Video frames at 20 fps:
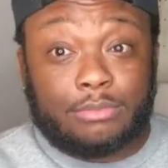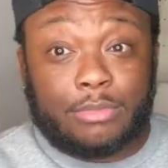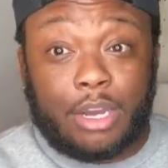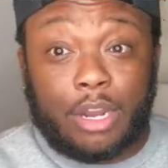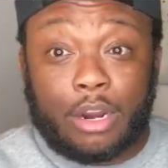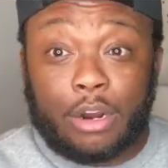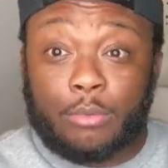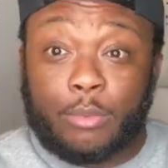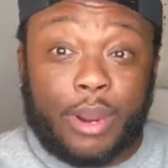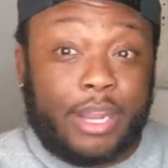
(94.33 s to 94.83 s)

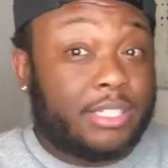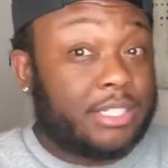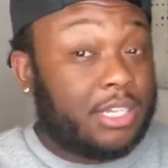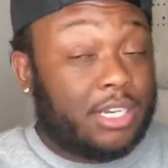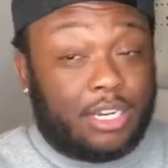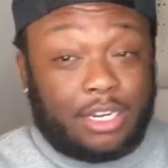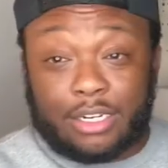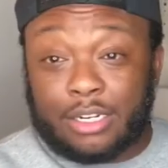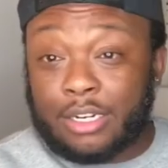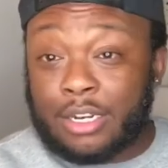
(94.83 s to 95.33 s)
Her raising
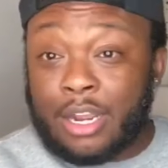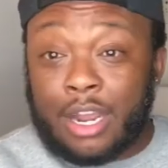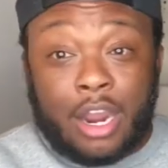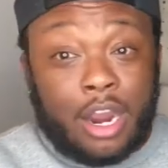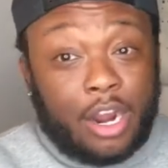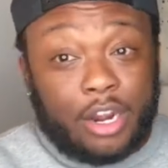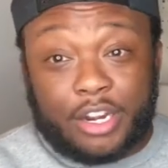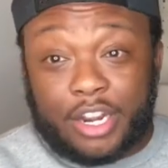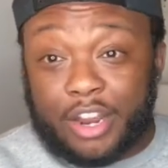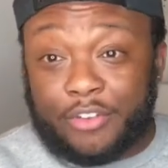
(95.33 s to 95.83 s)
her
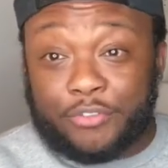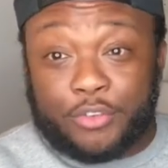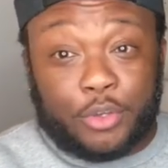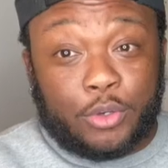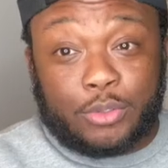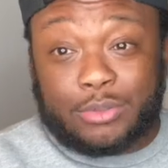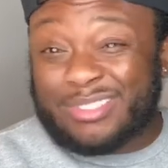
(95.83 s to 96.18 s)
nephews,